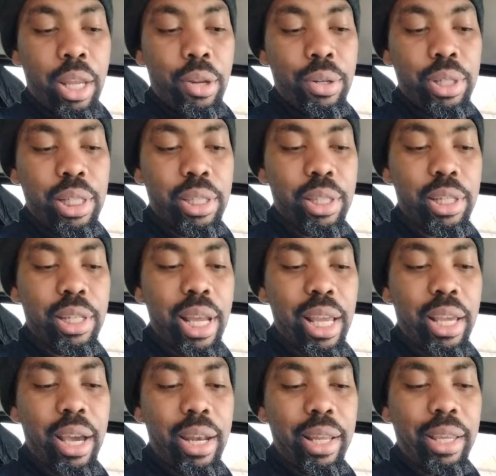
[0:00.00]
She's such an
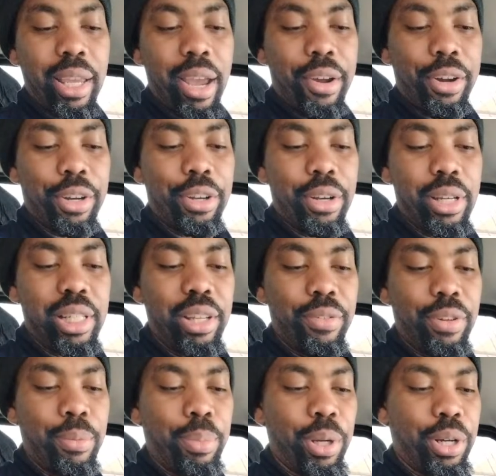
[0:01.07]
iconic character. She
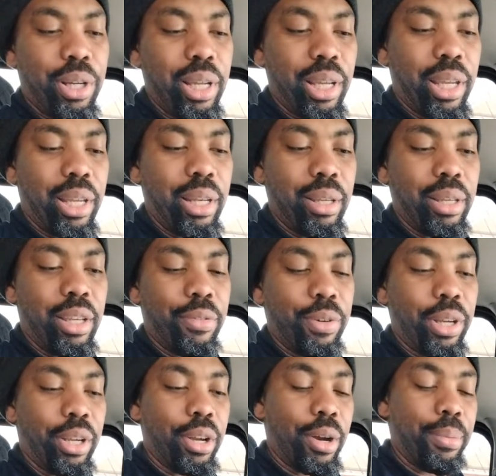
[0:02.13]
even appeared like in
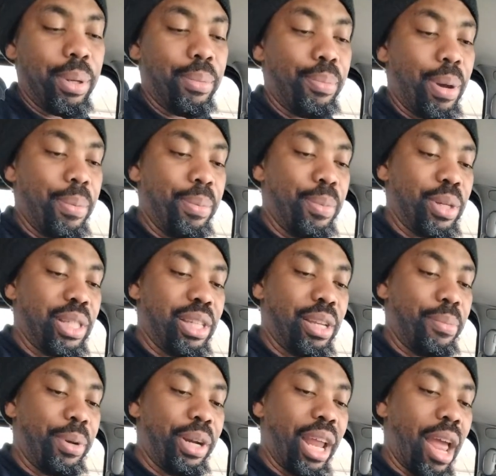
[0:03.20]
different comic books. She
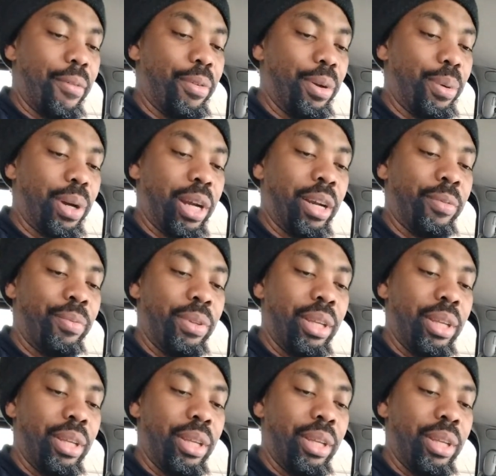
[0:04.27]
appeared everywhere.